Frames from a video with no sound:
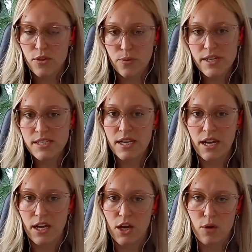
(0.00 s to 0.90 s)
the reason
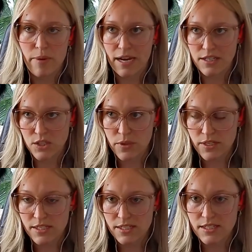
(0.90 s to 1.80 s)
I go back to
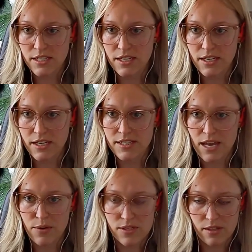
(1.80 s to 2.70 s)
2016 is
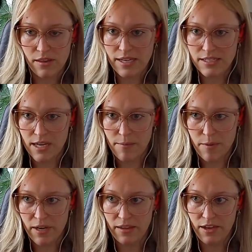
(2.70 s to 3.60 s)
that was the last time
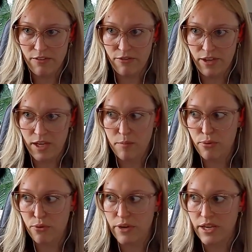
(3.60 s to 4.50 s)
in my life, like
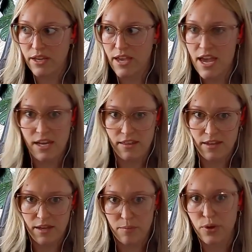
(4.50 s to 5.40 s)
pre
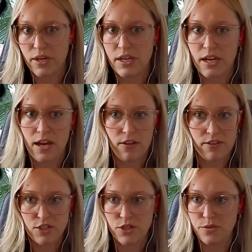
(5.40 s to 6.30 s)
anything, pre any
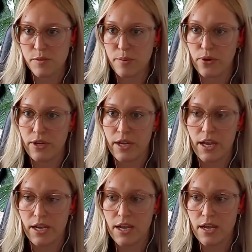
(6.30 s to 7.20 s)
health issues, pre
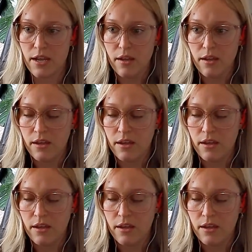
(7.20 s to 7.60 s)
any,